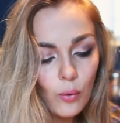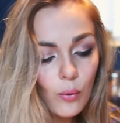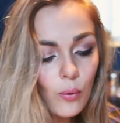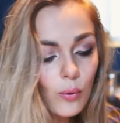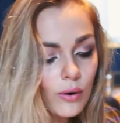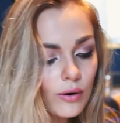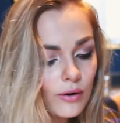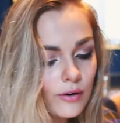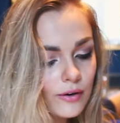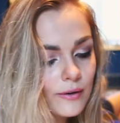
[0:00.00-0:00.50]

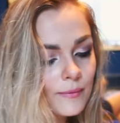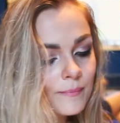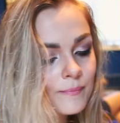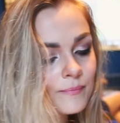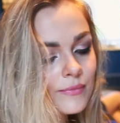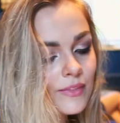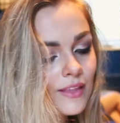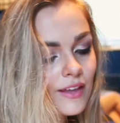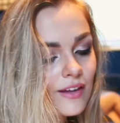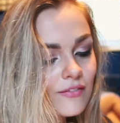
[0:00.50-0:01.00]
or
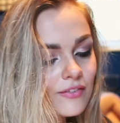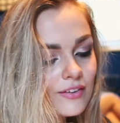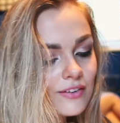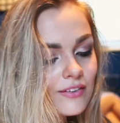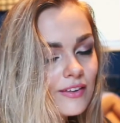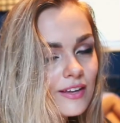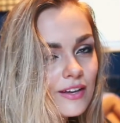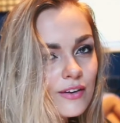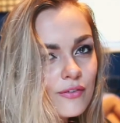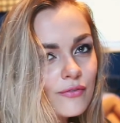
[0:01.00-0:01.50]
if it's
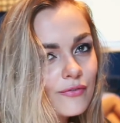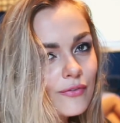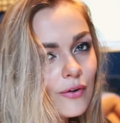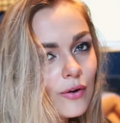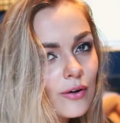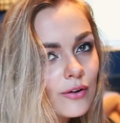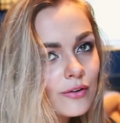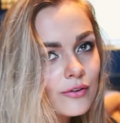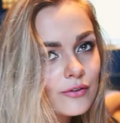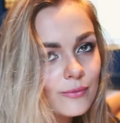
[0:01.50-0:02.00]
like
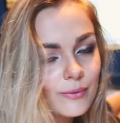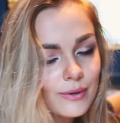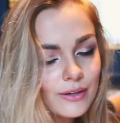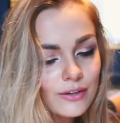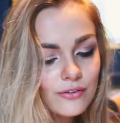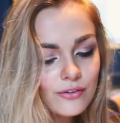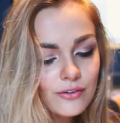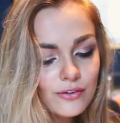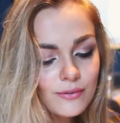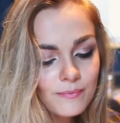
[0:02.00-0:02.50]
fall or
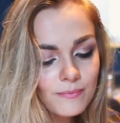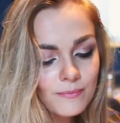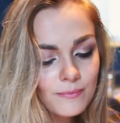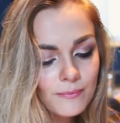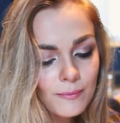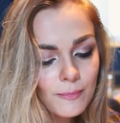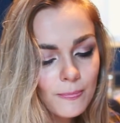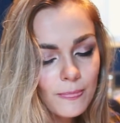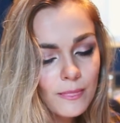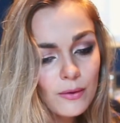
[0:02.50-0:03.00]
winter,
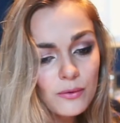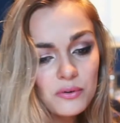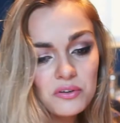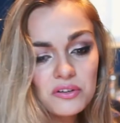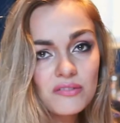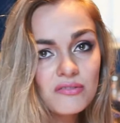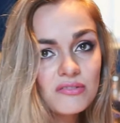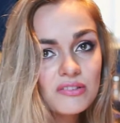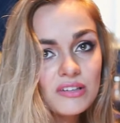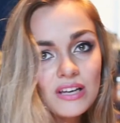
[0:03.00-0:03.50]
or
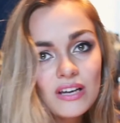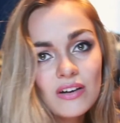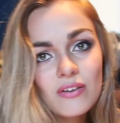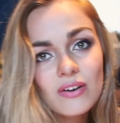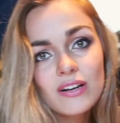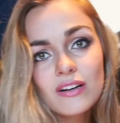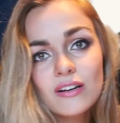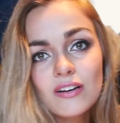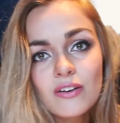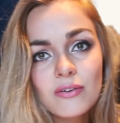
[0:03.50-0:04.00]
even now,
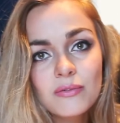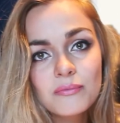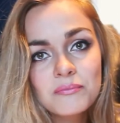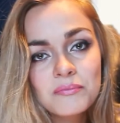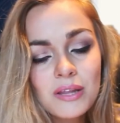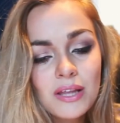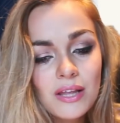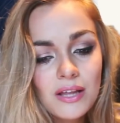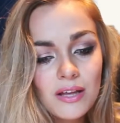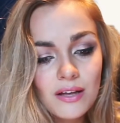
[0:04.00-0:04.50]
I don't know
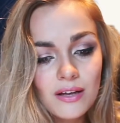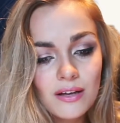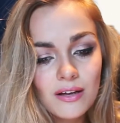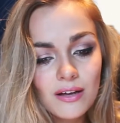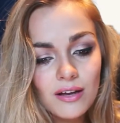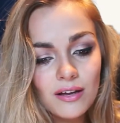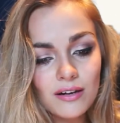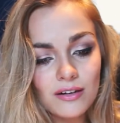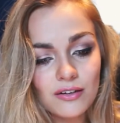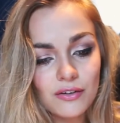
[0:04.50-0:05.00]

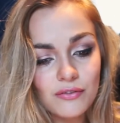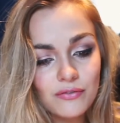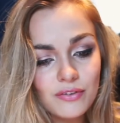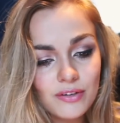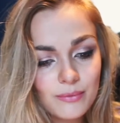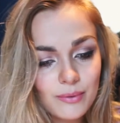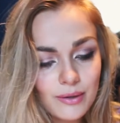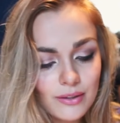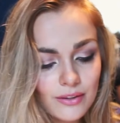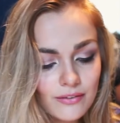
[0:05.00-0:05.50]
if
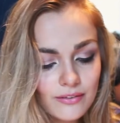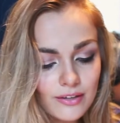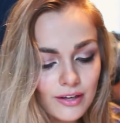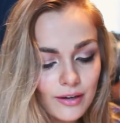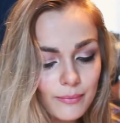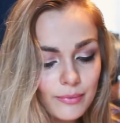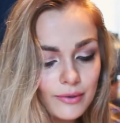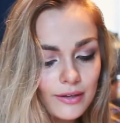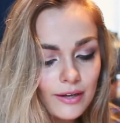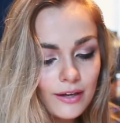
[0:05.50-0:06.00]
I'd wear this now,
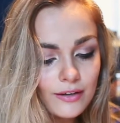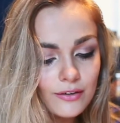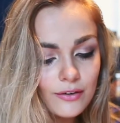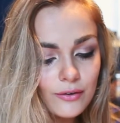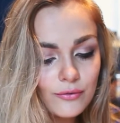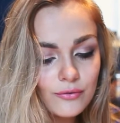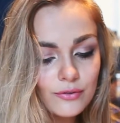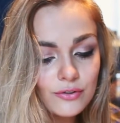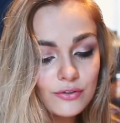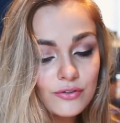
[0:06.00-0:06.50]
but I'd
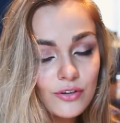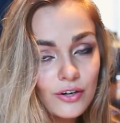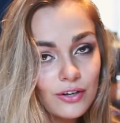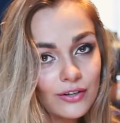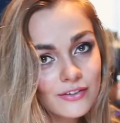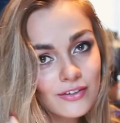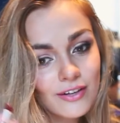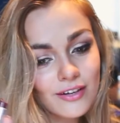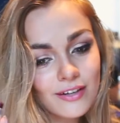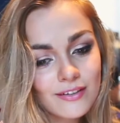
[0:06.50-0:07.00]
go for
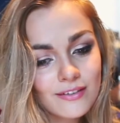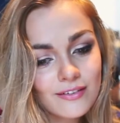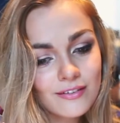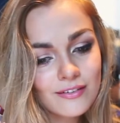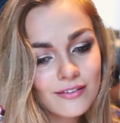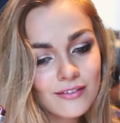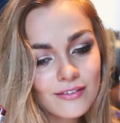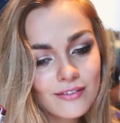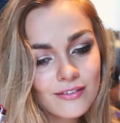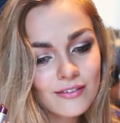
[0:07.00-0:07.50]
Dark Side,
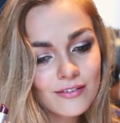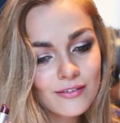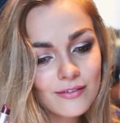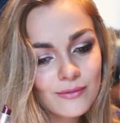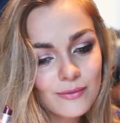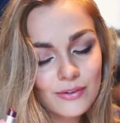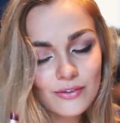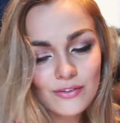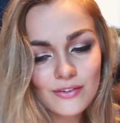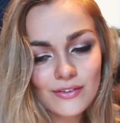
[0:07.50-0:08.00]

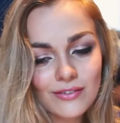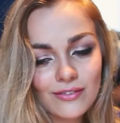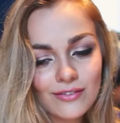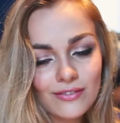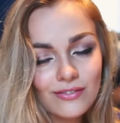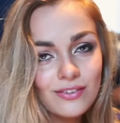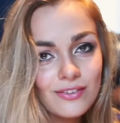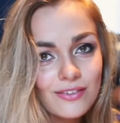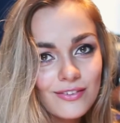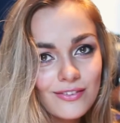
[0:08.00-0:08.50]
which
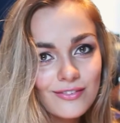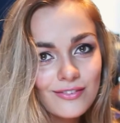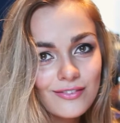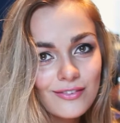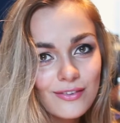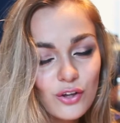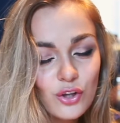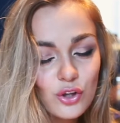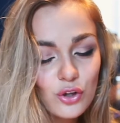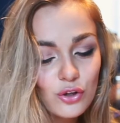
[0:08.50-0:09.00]
is
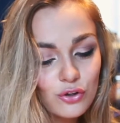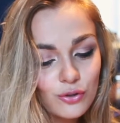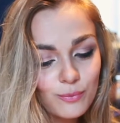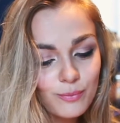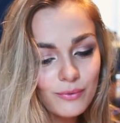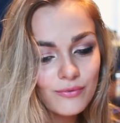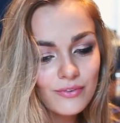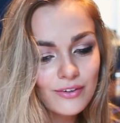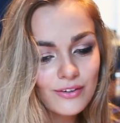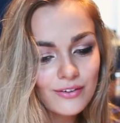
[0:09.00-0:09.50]
just
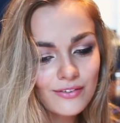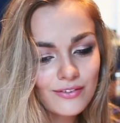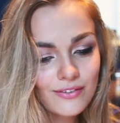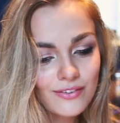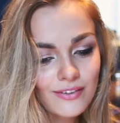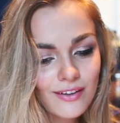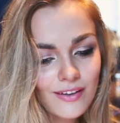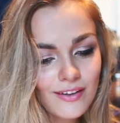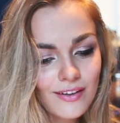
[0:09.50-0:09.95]
super fierce.